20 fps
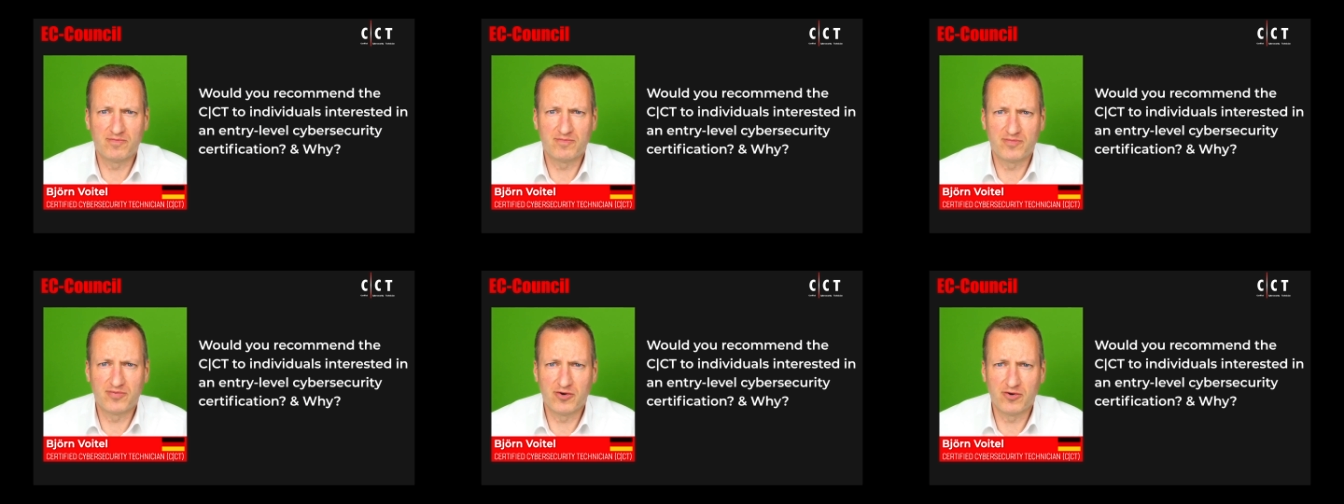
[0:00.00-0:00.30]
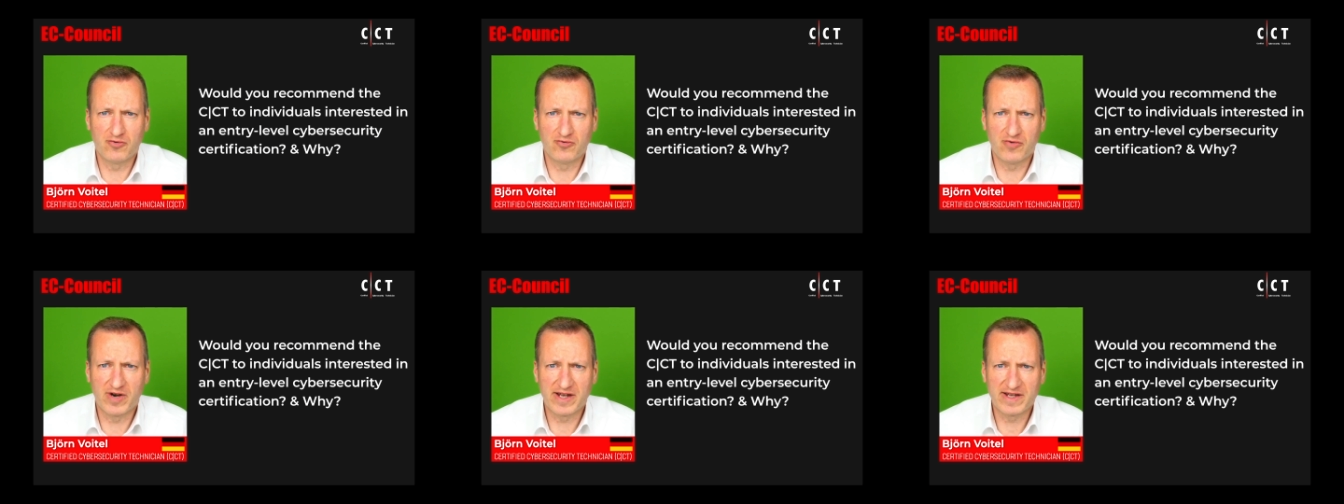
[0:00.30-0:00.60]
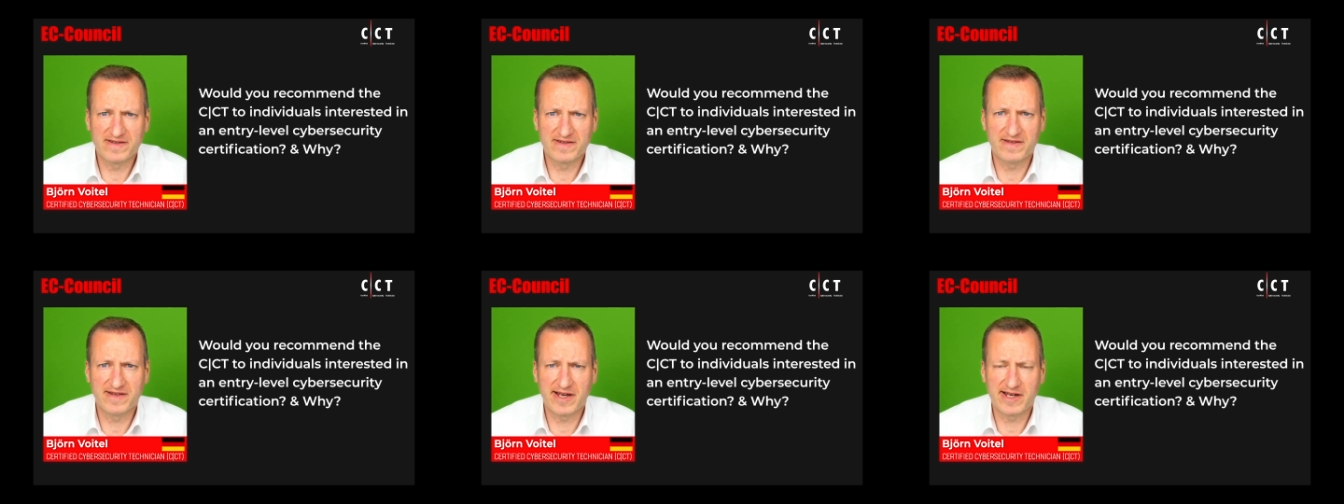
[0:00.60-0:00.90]

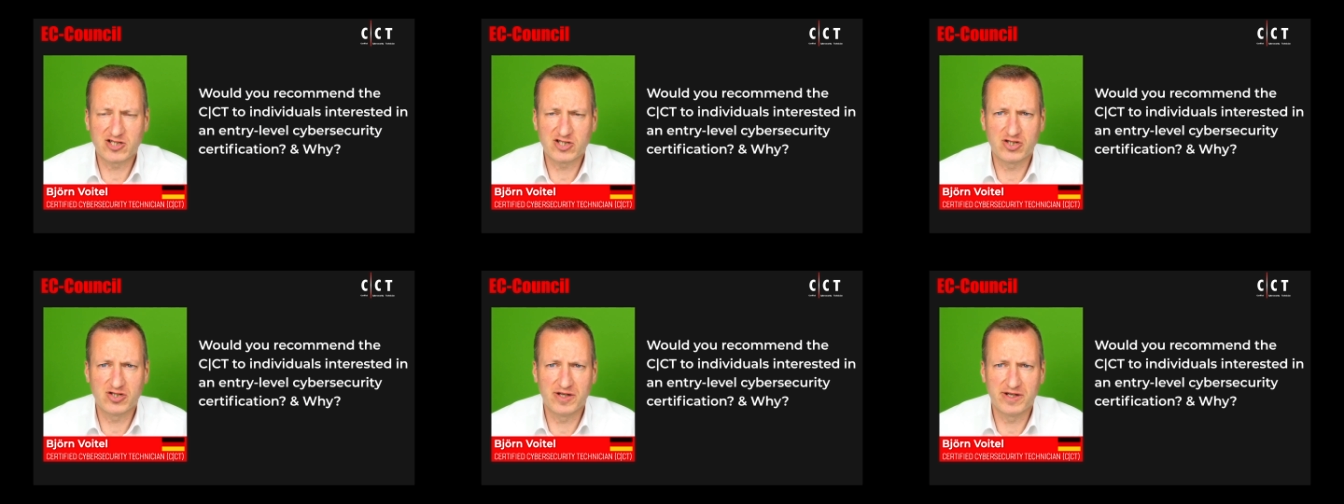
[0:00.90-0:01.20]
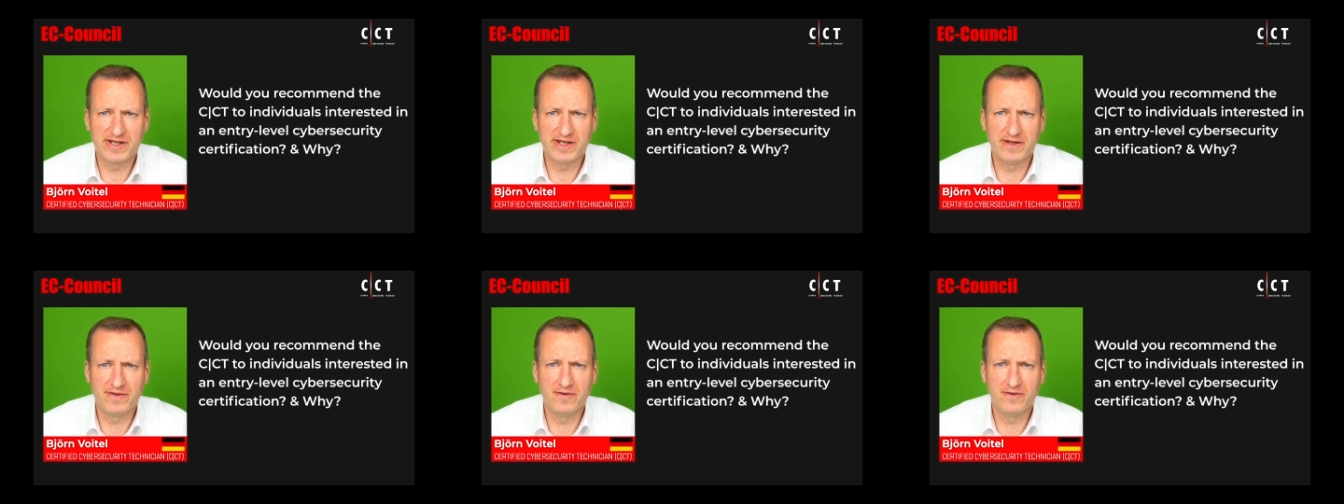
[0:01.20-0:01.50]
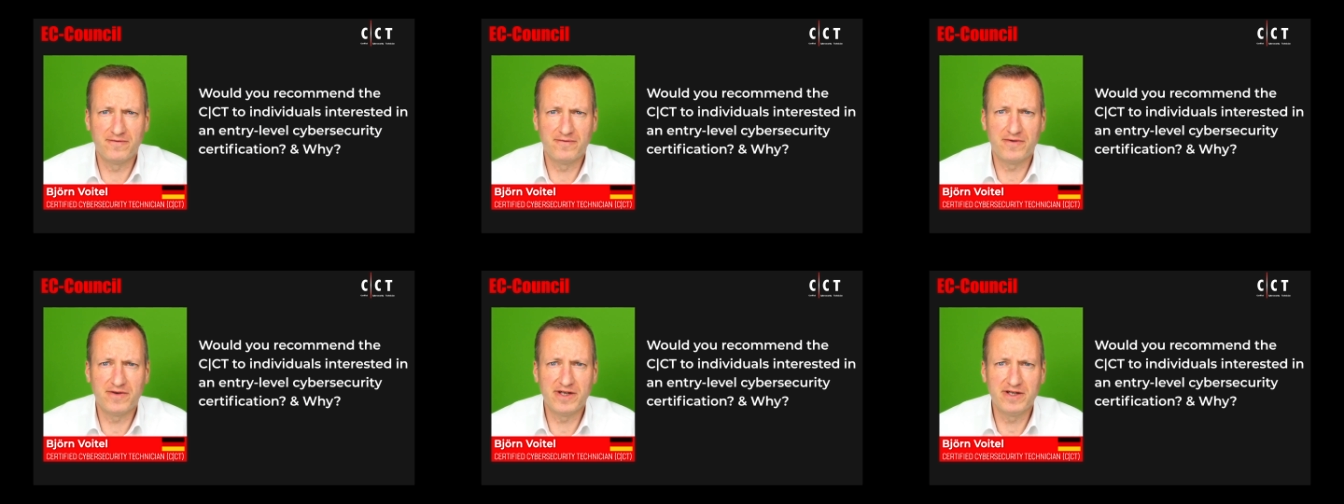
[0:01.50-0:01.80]
progress actually in
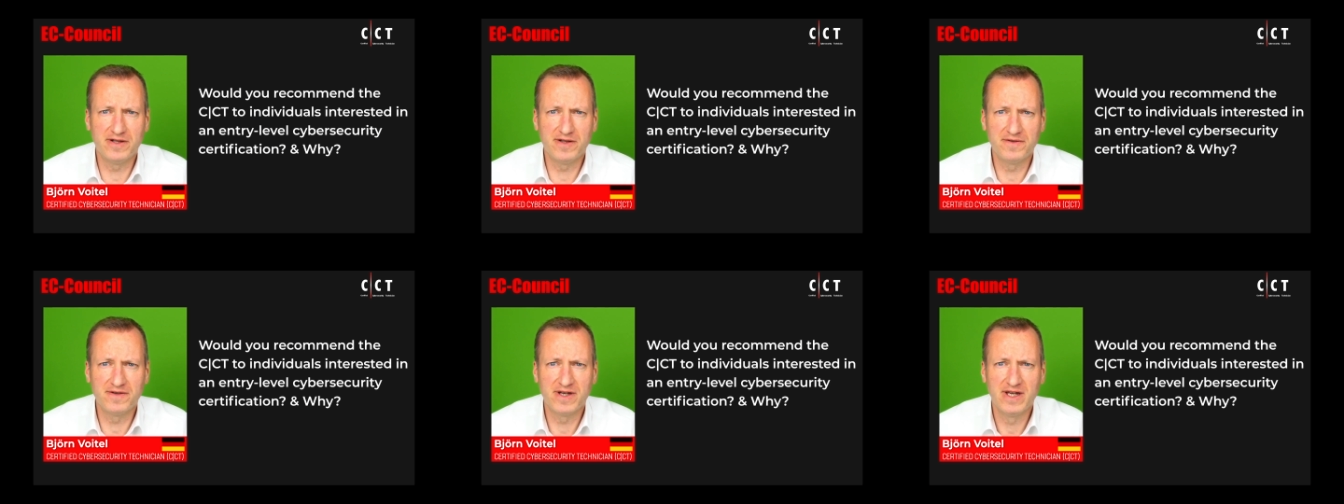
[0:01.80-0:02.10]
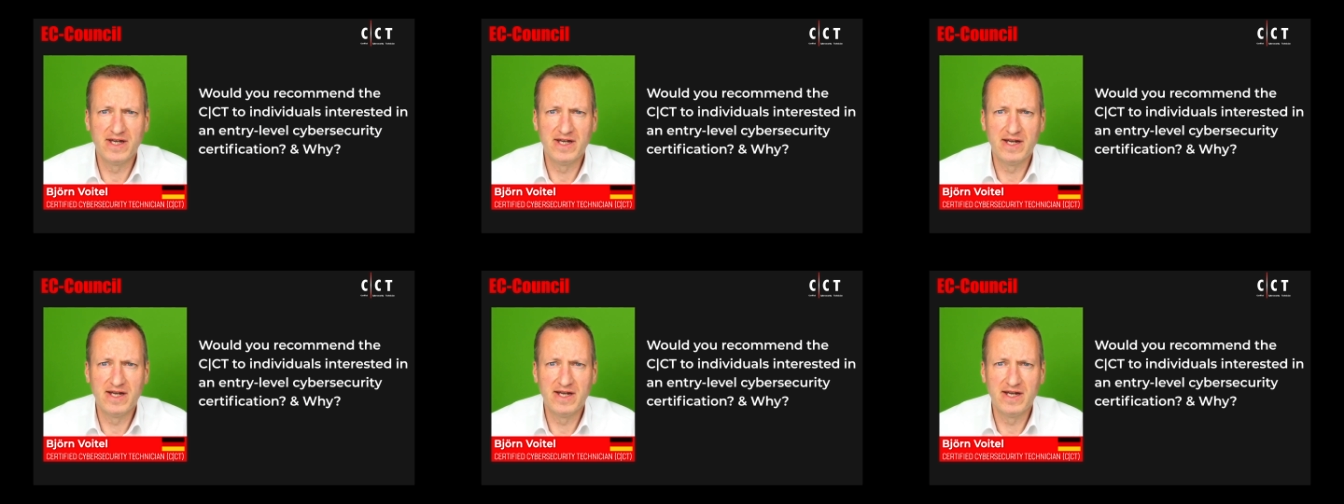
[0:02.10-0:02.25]
the field